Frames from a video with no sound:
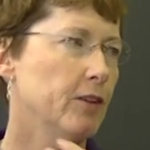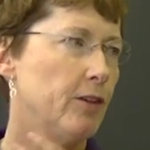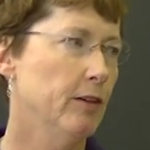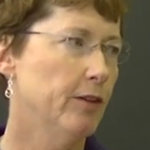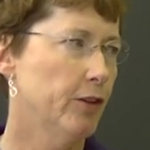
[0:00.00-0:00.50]

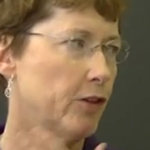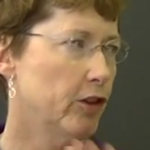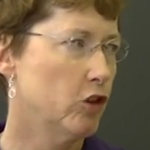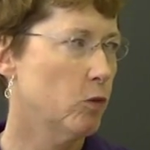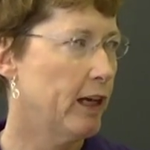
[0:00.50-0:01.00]
the, the
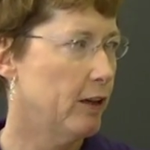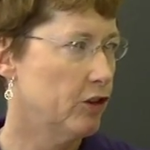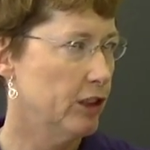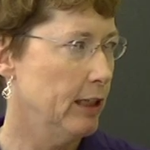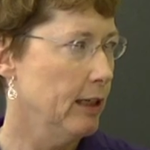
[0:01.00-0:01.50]

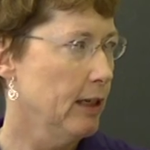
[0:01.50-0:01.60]
situation.